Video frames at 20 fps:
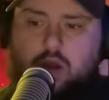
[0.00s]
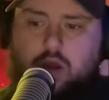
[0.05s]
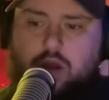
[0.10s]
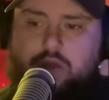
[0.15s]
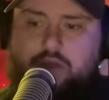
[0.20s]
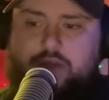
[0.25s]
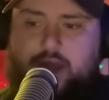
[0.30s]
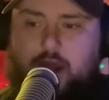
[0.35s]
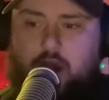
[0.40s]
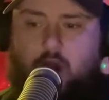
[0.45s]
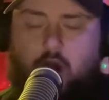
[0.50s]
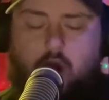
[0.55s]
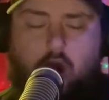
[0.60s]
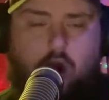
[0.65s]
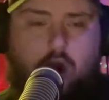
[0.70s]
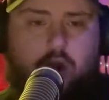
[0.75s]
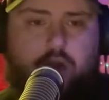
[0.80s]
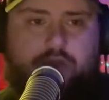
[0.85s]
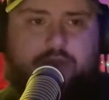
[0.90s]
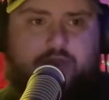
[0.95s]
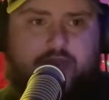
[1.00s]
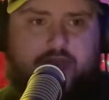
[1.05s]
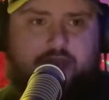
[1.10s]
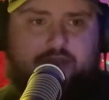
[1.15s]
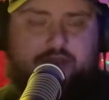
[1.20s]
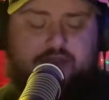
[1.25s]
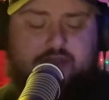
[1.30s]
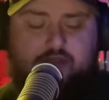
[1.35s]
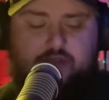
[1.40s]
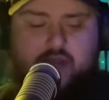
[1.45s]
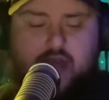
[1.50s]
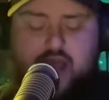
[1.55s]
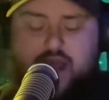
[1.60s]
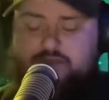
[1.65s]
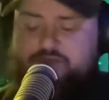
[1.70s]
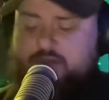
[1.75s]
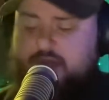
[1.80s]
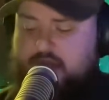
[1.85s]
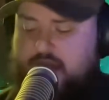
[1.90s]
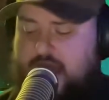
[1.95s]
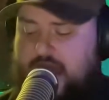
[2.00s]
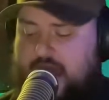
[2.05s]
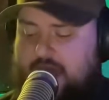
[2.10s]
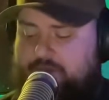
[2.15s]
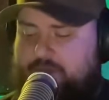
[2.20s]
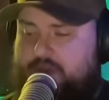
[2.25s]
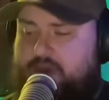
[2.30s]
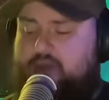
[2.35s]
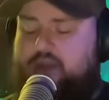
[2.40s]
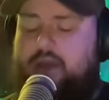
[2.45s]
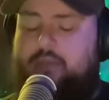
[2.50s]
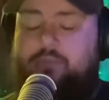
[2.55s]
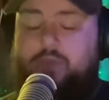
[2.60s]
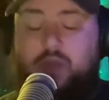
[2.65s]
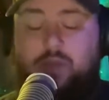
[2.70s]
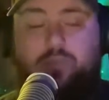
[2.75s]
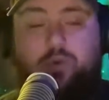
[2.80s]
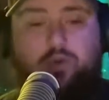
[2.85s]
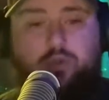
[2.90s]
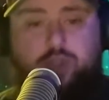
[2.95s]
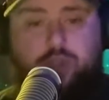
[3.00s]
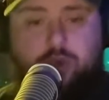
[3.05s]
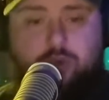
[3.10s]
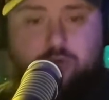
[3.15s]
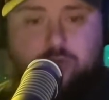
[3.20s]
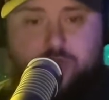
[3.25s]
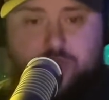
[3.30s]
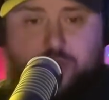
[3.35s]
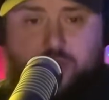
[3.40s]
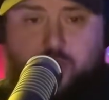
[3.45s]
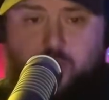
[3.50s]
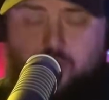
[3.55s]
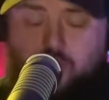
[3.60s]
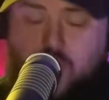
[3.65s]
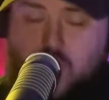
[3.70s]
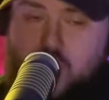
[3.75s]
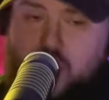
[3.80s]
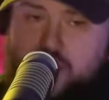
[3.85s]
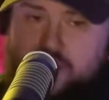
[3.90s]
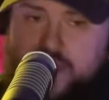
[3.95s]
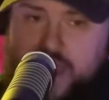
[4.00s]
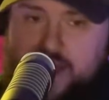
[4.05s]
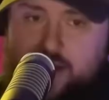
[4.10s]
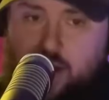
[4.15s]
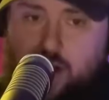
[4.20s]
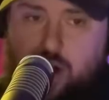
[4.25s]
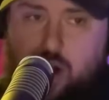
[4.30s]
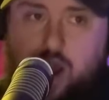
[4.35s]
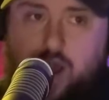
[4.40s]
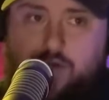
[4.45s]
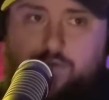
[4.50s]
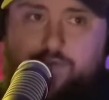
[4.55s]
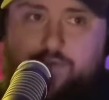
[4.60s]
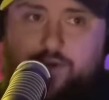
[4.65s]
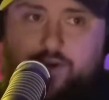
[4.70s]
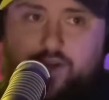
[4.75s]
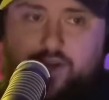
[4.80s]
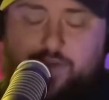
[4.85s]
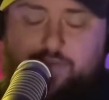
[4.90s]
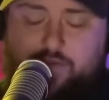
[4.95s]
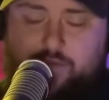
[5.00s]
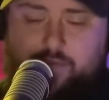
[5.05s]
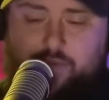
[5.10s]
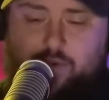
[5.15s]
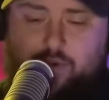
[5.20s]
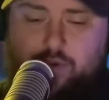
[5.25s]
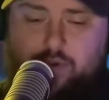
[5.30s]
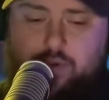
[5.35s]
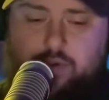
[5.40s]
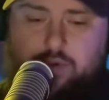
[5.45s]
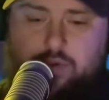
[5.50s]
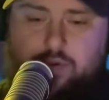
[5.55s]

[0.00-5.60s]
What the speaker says: There are things in life that happen that people do to you that are unforgivable.